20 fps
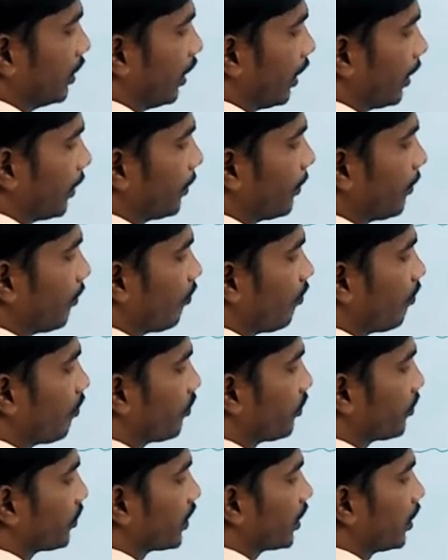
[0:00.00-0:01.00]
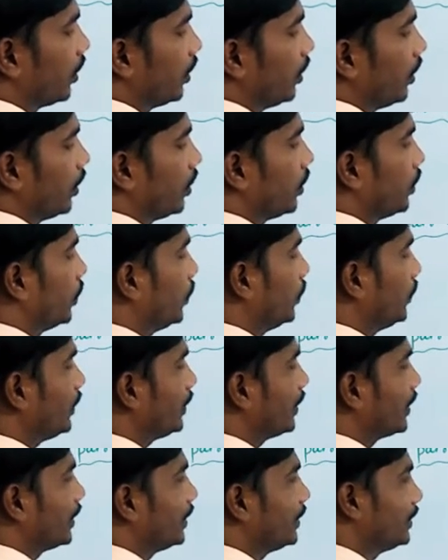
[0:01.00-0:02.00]
here.
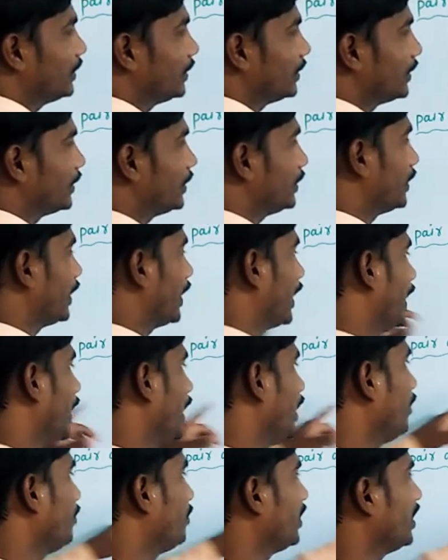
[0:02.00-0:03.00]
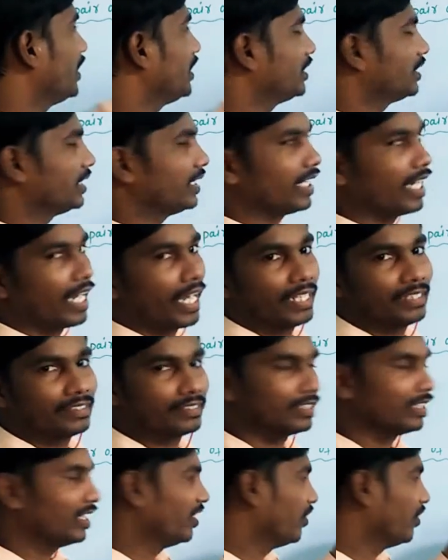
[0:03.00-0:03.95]
Don't consider a, b, c as